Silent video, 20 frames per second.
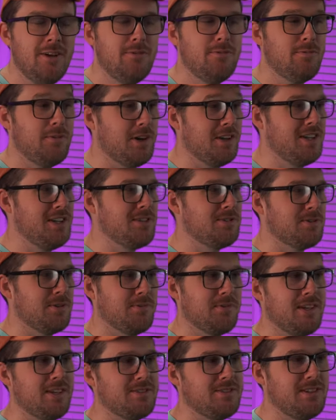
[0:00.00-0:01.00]
funny. So
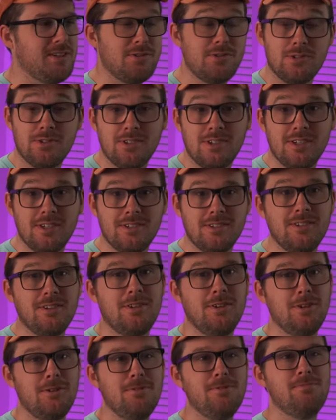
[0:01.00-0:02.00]
if that's interesting to
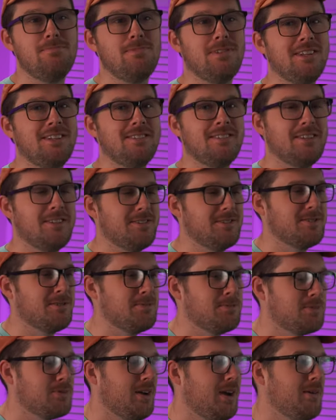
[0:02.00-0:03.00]
you, please hit the
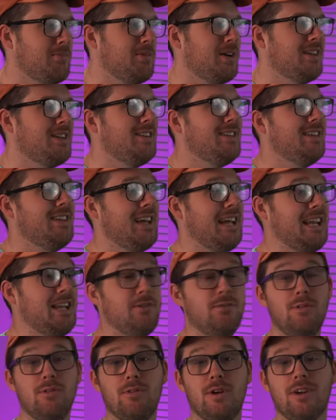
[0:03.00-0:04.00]
subscribe button. And
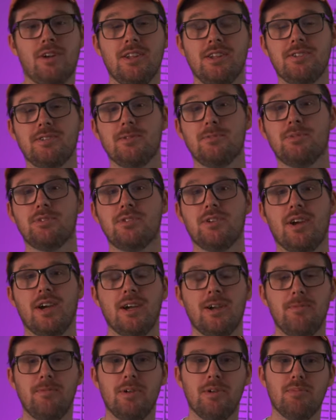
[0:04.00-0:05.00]
if you've already
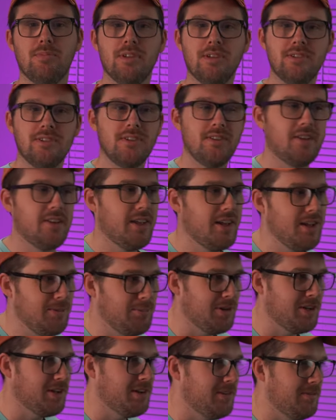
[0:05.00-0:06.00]
subscribed, please hit the like
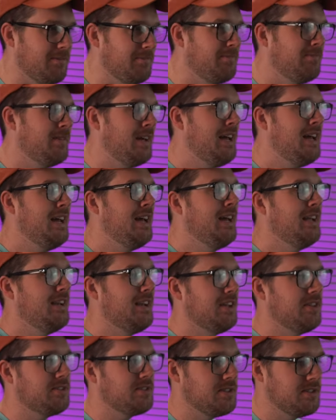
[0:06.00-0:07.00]
button.
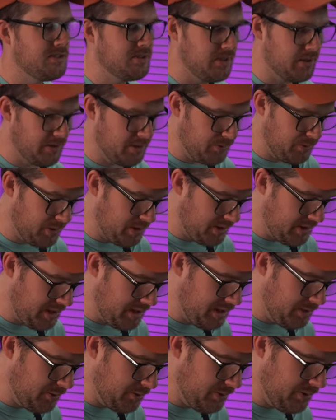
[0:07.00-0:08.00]
Now let's get started with
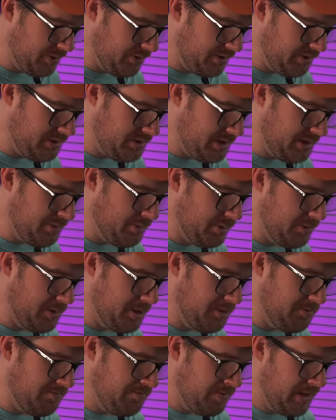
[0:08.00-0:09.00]
equal
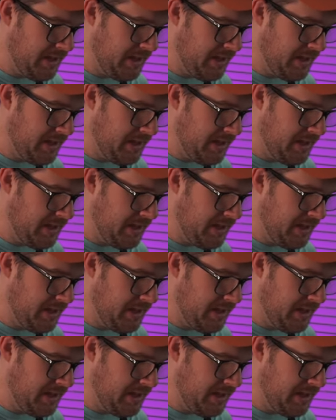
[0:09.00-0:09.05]
temperament.